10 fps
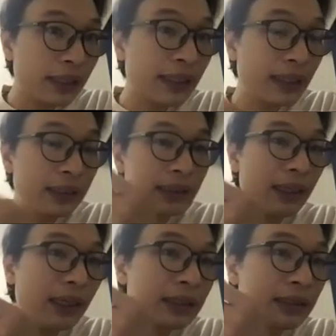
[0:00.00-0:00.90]
and then
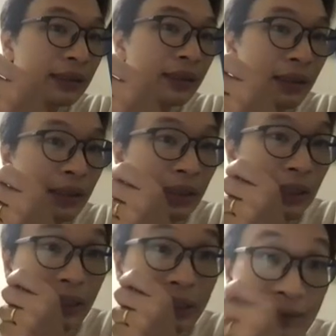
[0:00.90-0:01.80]
it's
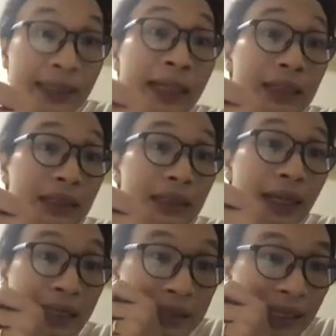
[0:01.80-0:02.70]
then
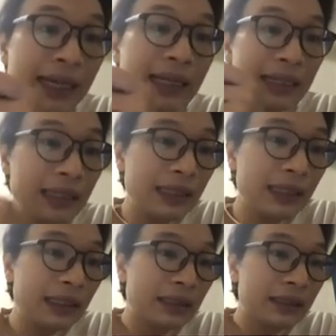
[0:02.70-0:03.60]

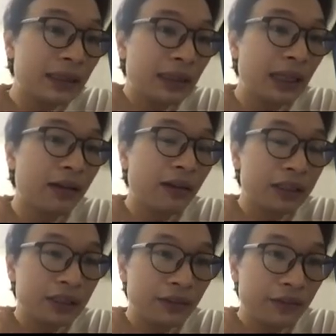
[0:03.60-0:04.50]
exactly the
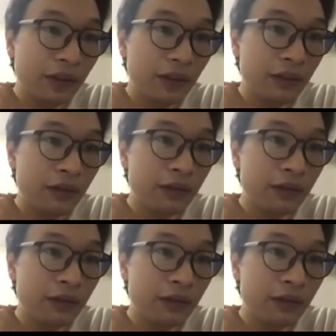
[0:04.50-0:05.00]
Lagrangian flow.